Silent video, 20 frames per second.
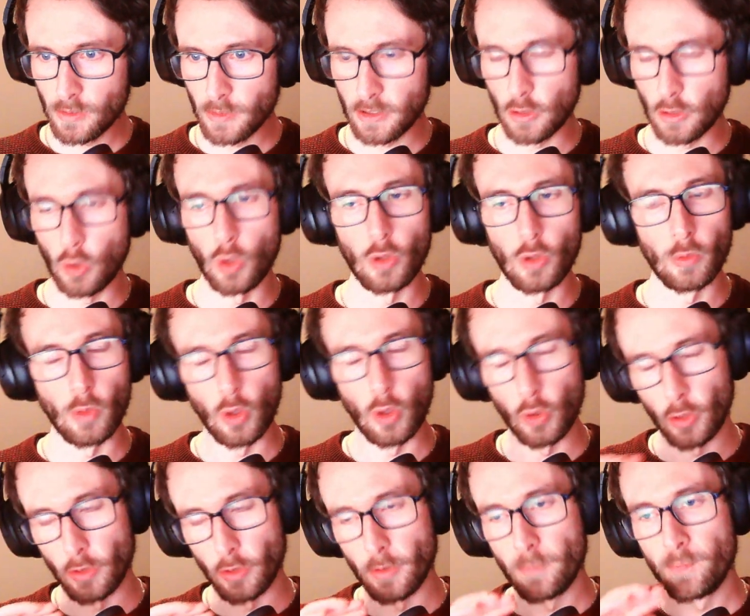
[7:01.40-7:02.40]
Hold
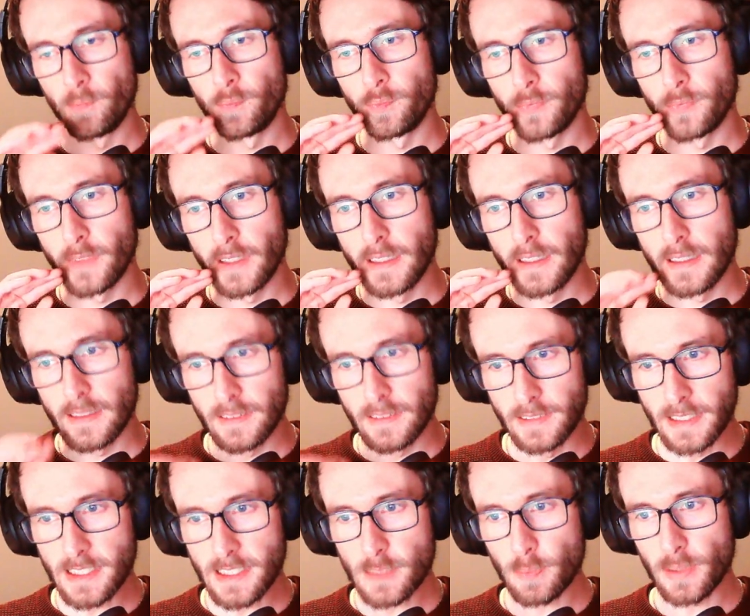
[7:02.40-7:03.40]
on.
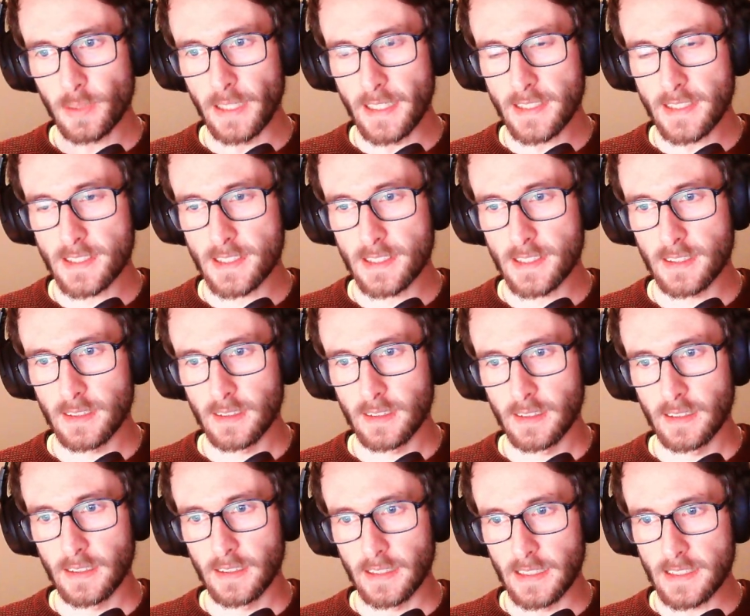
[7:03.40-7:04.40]
This place
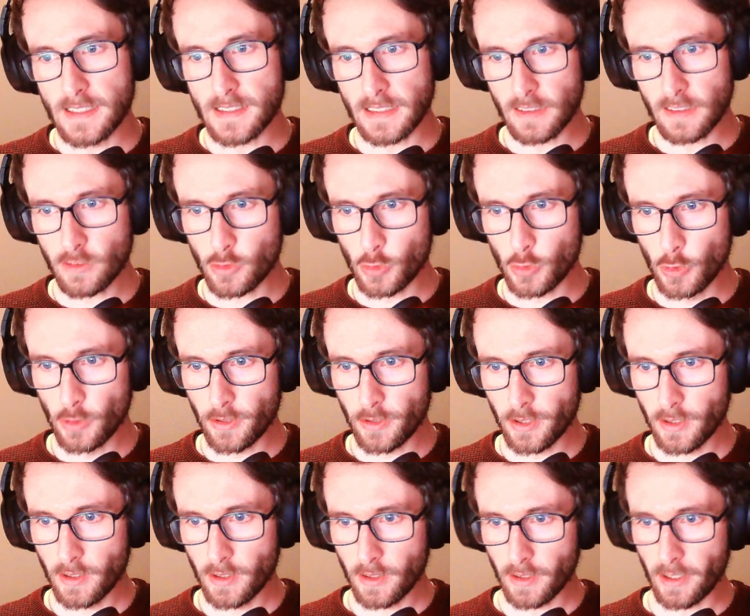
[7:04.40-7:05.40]
is in truth
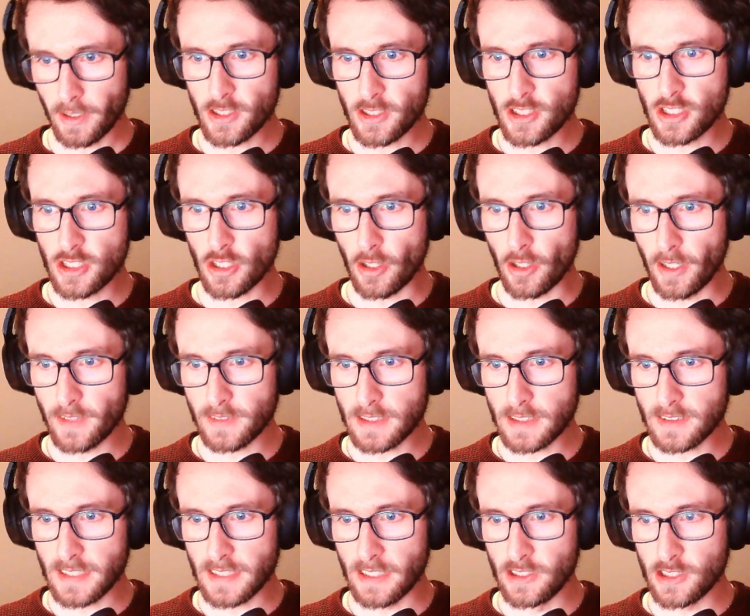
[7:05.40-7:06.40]
a giant
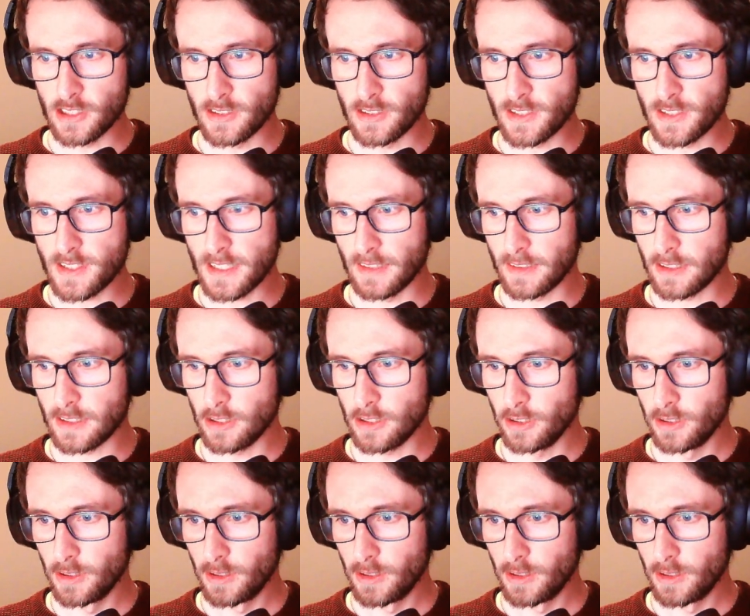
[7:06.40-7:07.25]
detention center.